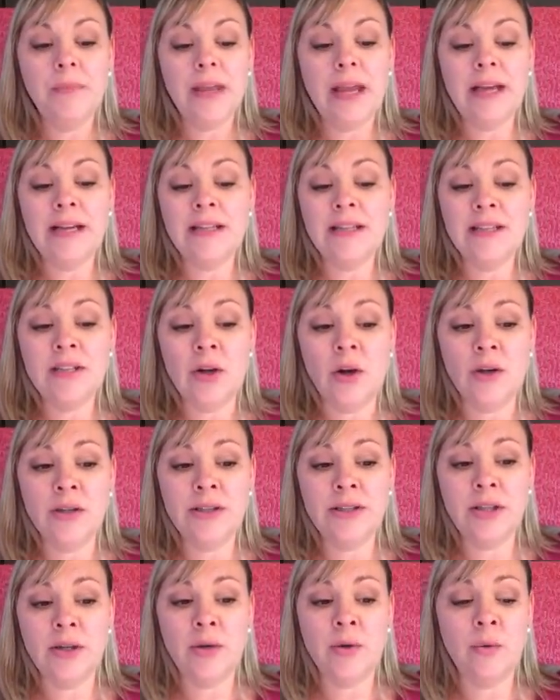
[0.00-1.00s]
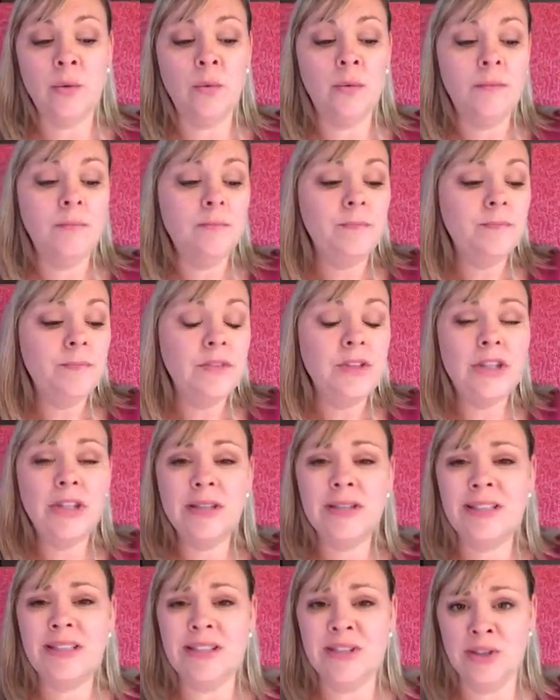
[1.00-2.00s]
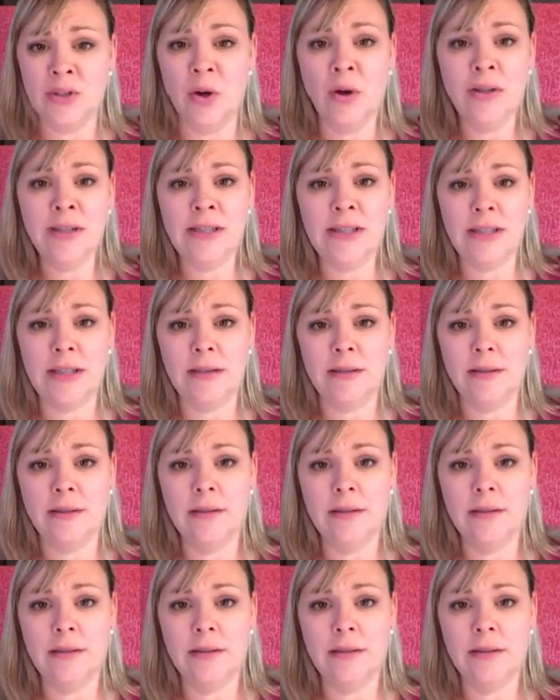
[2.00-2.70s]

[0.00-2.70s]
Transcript: and it's also just exhausting.